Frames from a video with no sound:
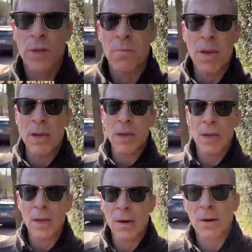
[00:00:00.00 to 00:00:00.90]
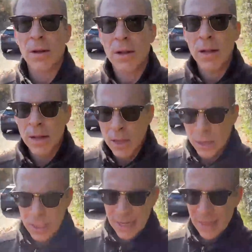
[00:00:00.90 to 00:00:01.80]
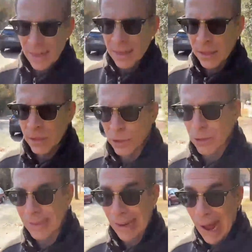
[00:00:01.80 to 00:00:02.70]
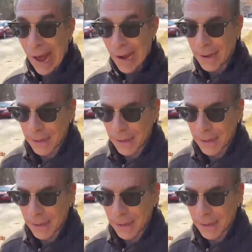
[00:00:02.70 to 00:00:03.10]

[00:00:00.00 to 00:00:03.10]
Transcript: the media here? Because Anton Dilger died